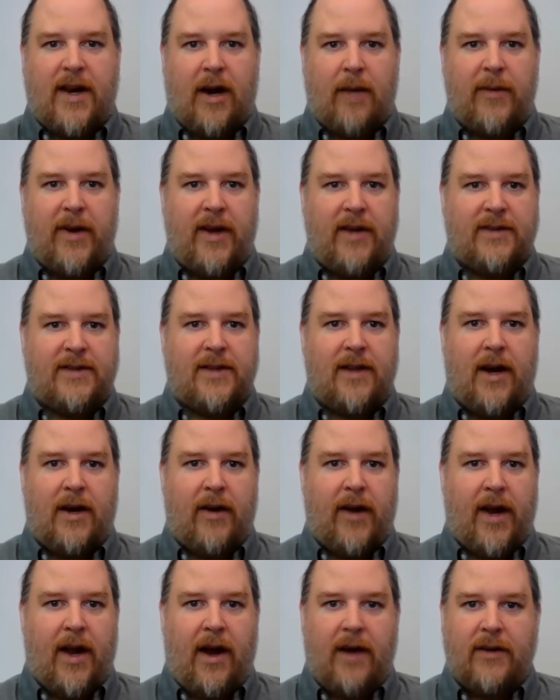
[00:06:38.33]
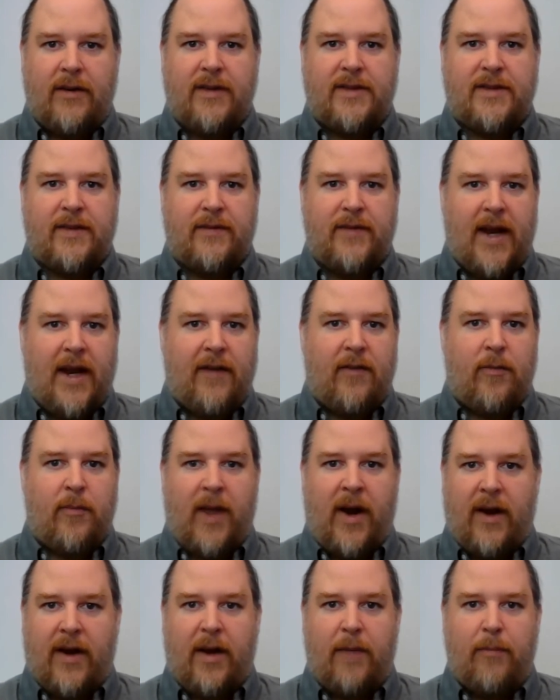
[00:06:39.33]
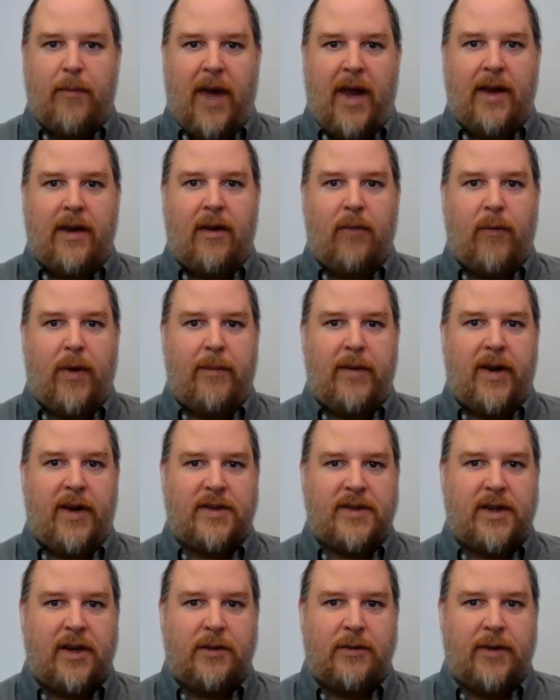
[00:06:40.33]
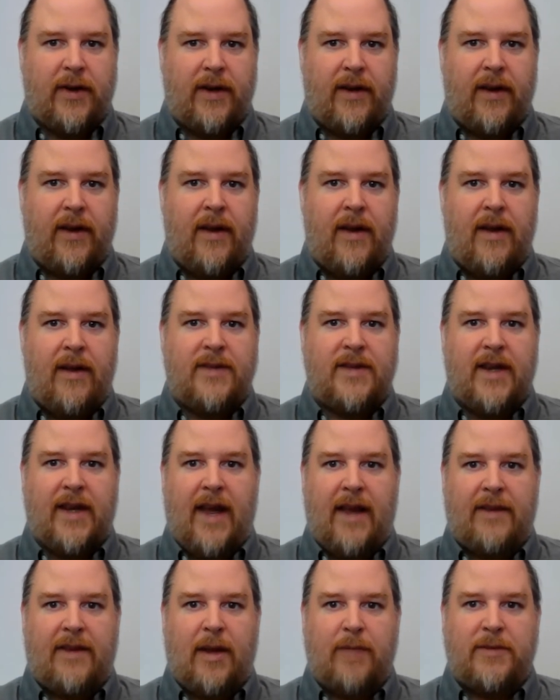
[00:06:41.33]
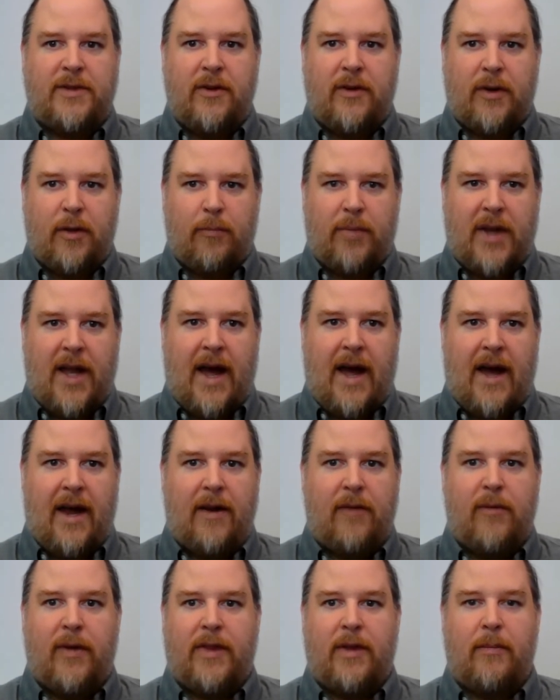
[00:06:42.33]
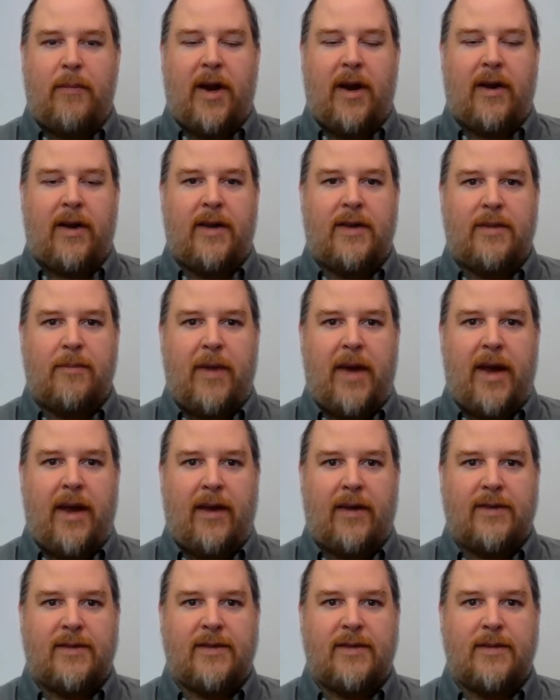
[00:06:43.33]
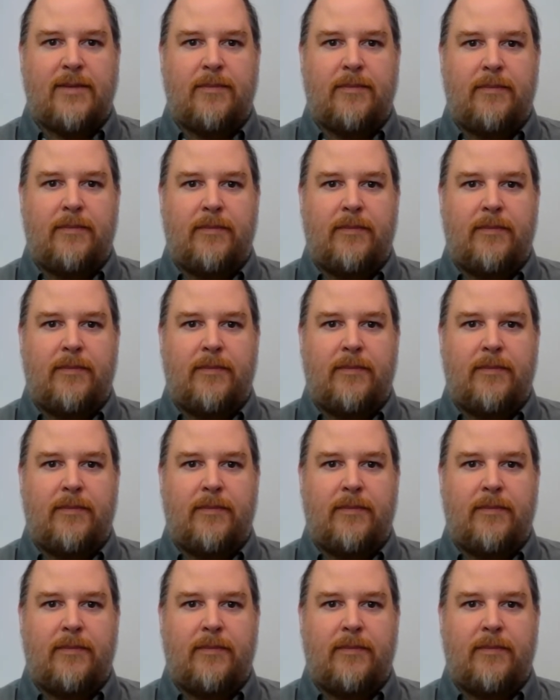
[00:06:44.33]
Army slaughtering hundreds of Native American men, women, and children to get them to comply with American demands.